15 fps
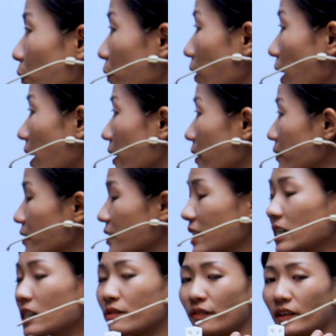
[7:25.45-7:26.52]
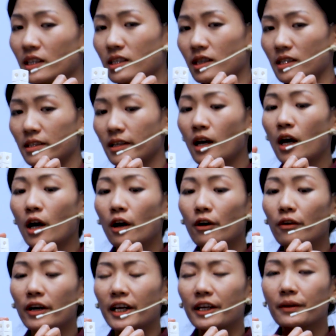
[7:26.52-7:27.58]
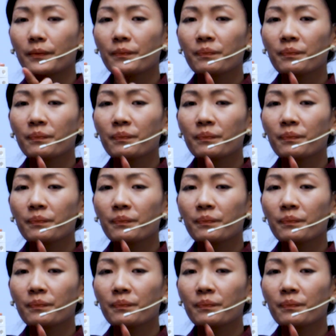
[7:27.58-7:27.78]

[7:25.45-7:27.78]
5, 6 faces. All right,